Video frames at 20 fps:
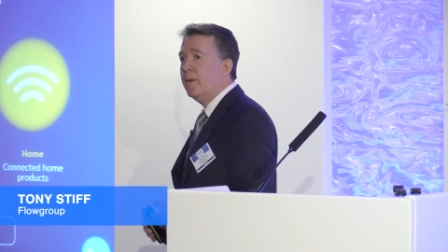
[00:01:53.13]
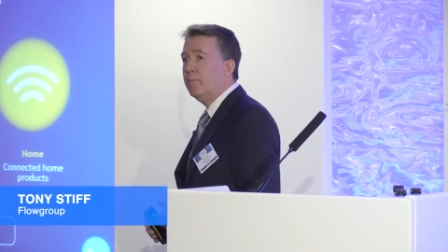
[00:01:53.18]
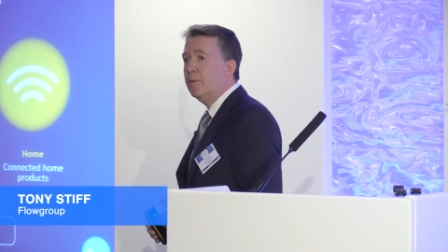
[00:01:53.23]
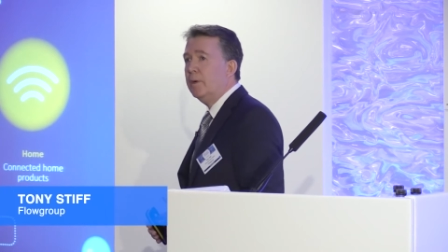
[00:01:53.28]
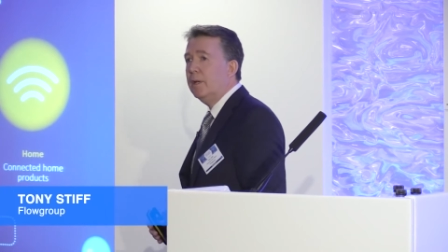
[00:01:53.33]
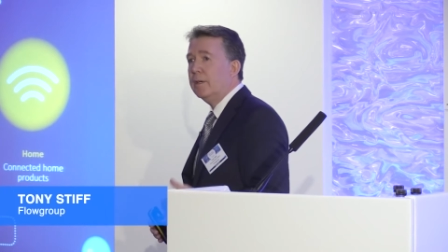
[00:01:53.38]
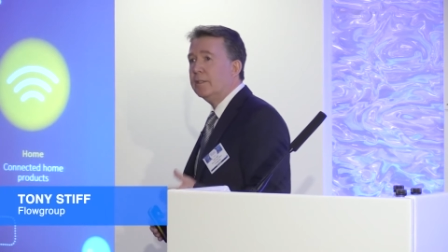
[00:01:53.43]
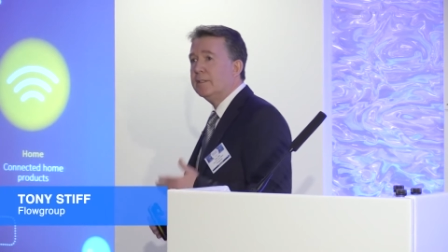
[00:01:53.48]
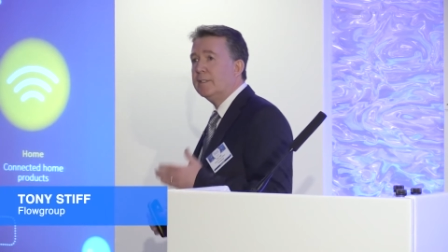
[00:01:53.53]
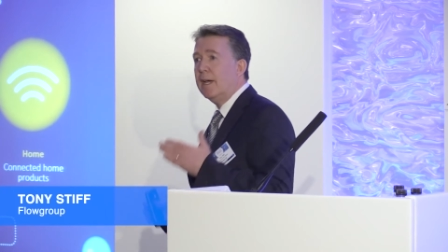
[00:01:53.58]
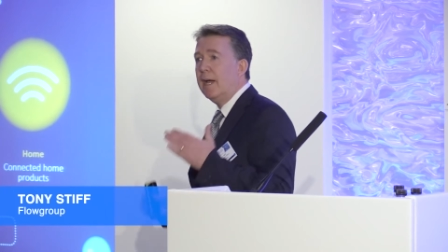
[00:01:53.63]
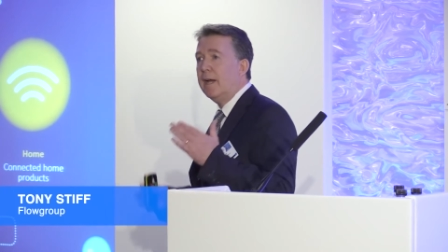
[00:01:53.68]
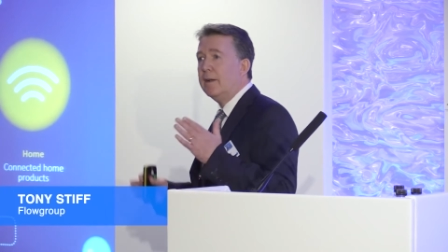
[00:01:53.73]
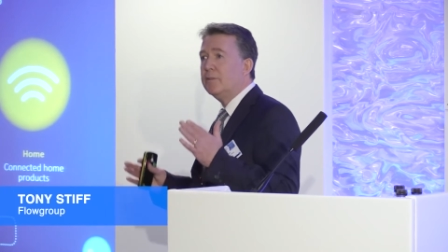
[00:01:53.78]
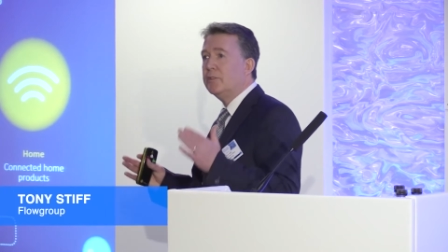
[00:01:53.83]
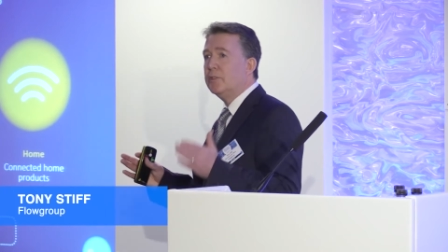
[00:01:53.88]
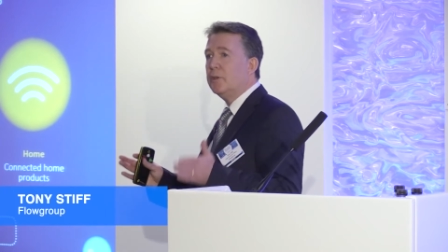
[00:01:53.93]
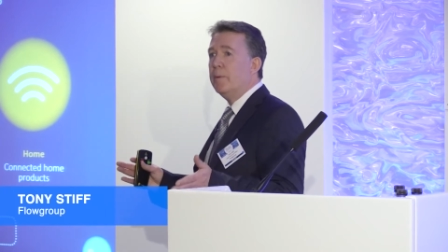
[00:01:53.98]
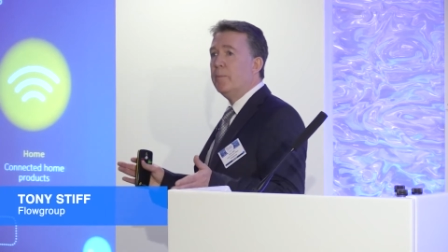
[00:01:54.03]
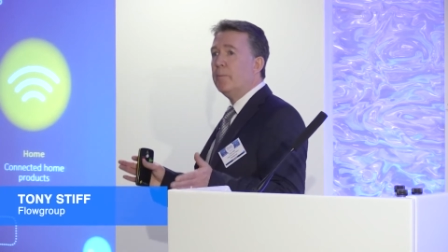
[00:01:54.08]
we looked at how
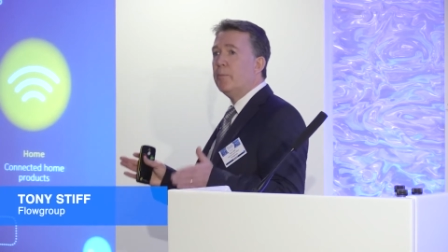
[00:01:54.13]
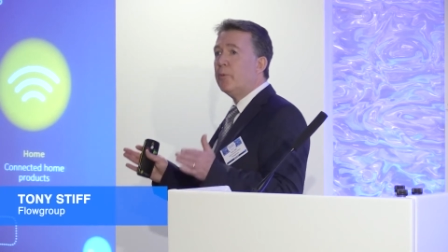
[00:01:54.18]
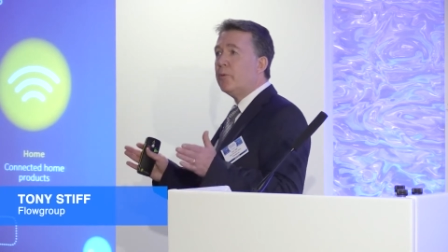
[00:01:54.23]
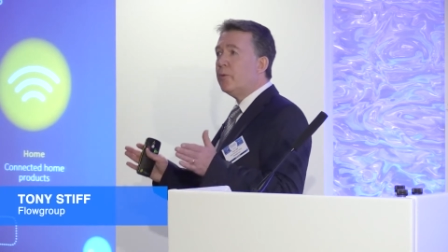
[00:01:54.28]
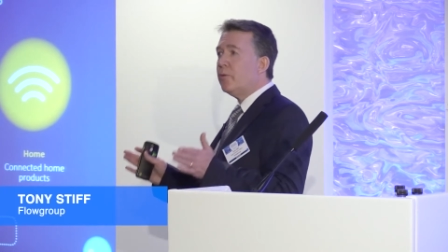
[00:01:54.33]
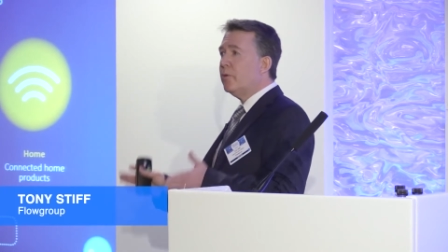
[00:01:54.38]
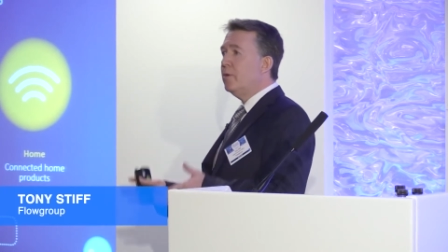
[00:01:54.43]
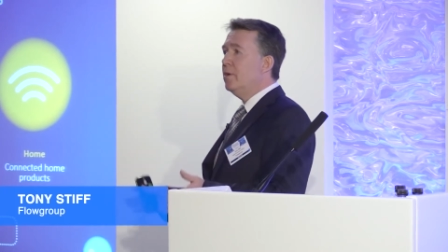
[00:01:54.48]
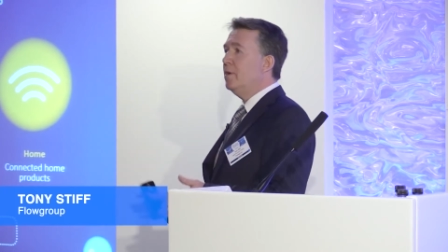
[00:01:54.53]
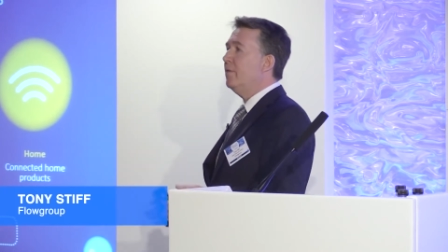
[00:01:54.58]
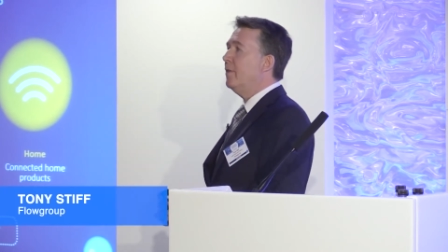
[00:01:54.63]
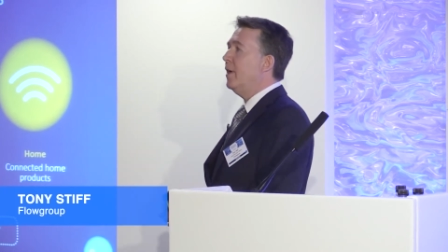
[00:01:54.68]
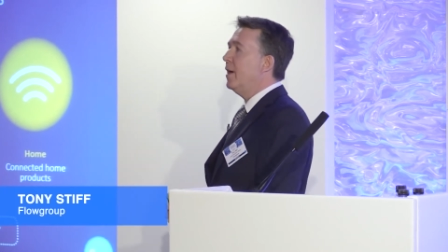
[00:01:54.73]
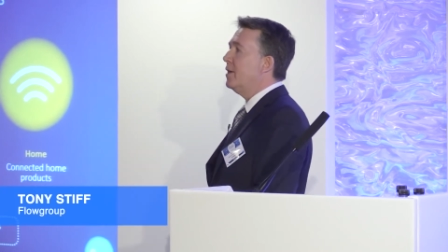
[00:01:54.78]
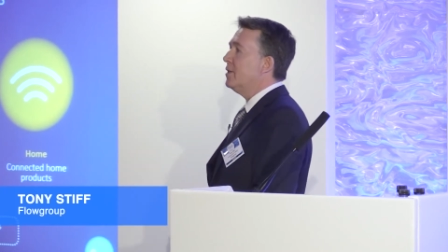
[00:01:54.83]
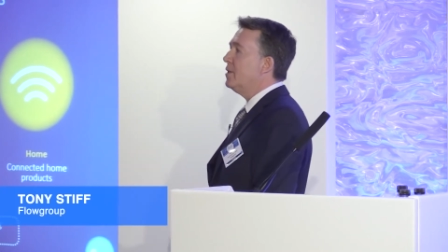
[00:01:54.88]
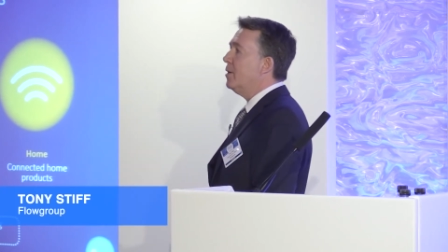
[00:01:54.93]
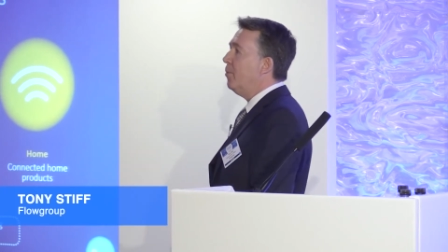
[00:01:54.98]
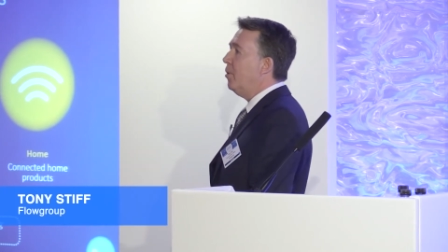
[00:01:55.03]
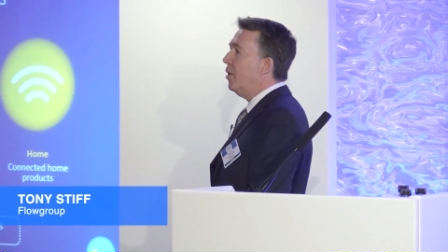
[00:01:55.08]
to improve
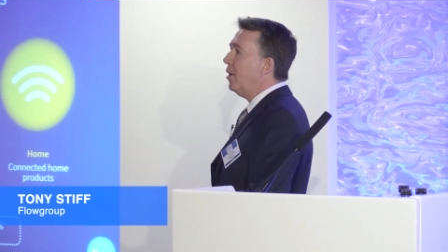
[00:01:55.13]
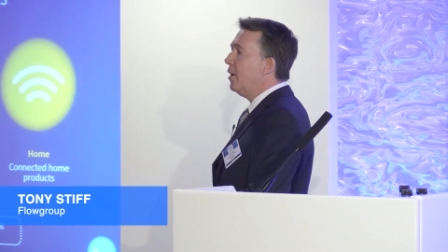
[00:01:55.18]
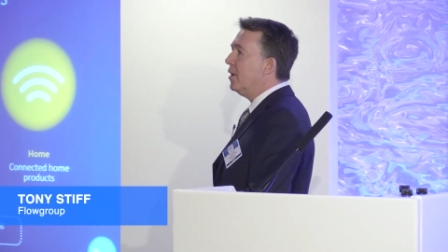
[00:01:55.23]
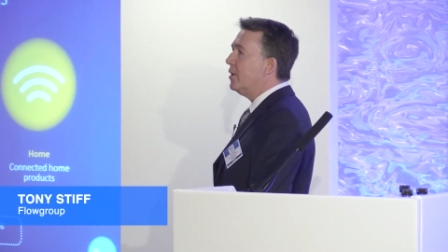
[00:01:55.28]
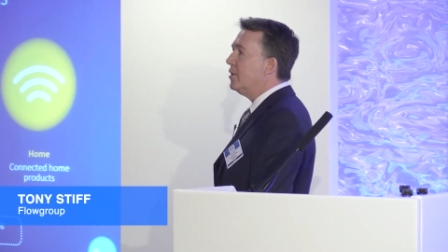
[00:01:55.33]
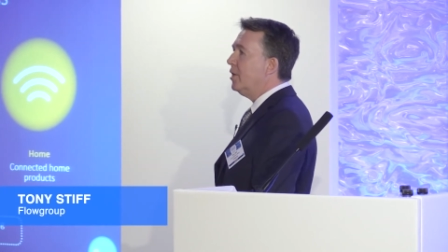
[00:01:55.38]
that supply